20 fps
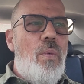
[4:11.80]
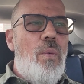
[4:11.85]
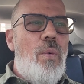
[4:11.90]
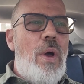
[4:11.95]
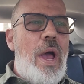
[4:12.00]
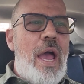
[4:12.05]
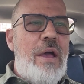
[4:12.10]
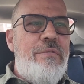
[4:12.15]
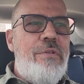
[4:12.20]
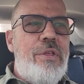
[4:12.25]

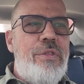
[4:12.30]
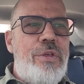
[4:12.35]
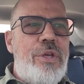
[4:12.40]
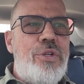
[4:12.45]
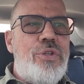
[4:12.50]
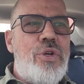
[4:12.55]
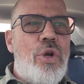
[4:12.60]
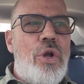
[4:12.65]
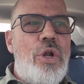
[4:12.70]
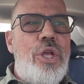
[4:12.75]
having the
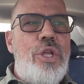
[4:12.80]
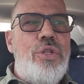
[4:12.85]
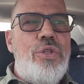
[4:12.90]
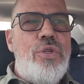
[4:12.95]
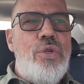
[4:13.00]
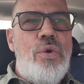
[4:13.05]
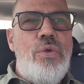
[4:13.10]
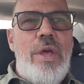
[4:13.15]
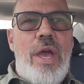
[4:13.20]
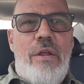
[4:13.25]
attorney
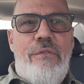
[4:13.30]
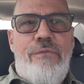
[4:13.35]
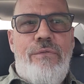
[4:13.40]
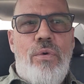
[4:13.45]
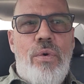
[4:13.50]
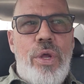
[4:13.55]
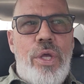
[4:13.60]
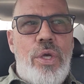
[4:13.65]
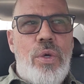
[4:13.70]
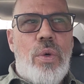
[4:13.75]
do that
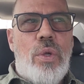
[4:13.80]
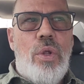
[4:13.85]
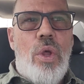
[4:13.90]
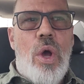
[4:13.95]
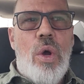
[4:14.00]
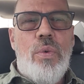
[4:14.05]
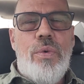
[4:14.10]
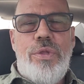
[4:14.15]
for you along